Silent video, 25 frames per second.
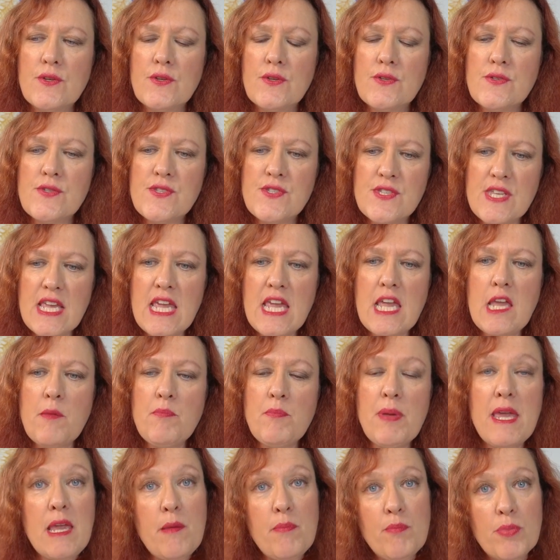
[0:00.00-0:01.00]
see
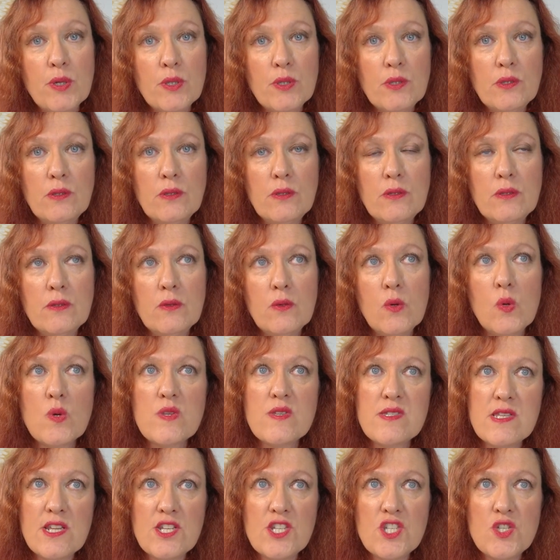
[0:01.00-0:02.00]
people or
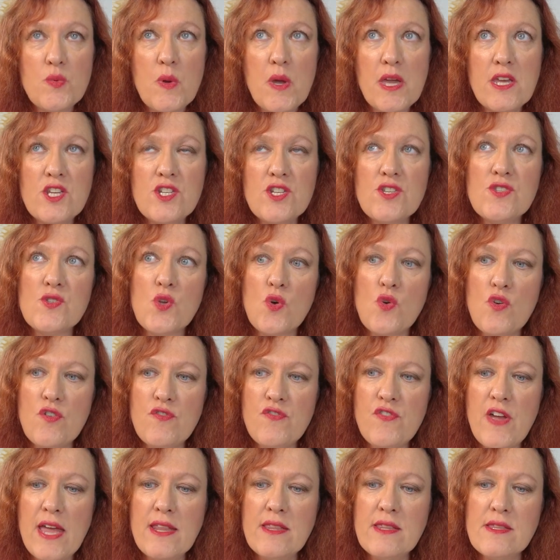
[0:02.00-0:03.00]
situations or
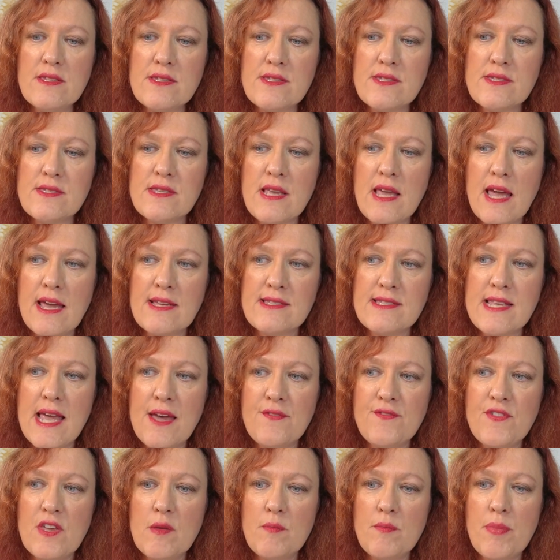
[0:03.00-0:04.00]
events as
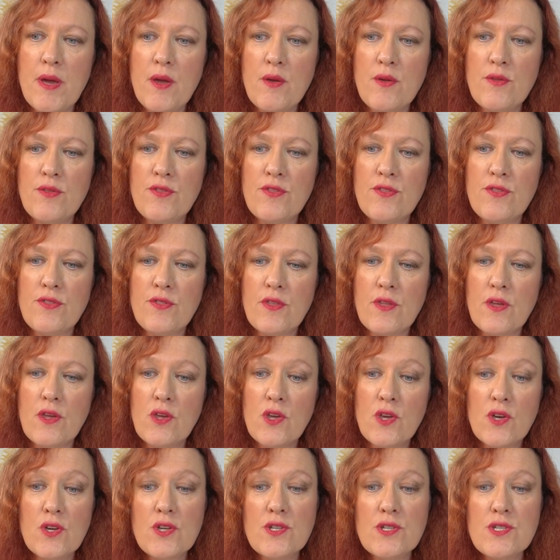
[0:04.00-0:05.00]
having both
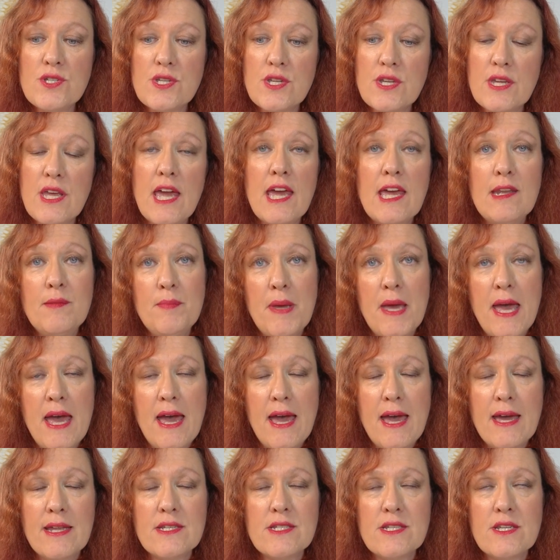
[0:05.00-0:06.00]
good and
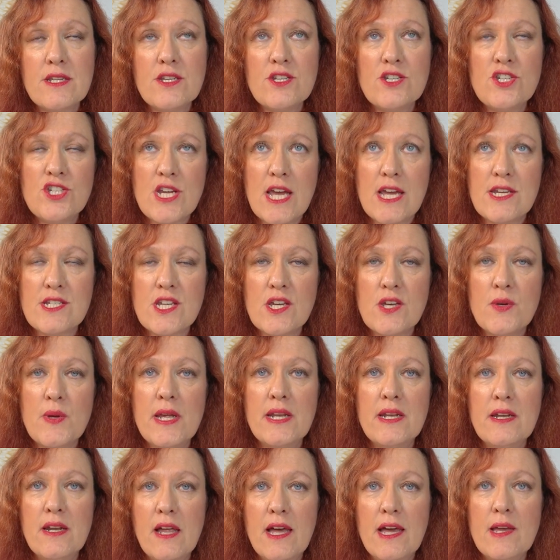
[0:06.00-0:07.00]
bad, shadow
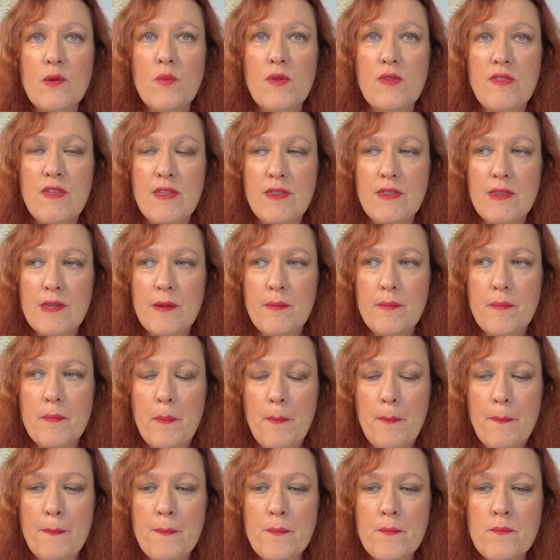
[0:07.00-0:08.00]
and light within them.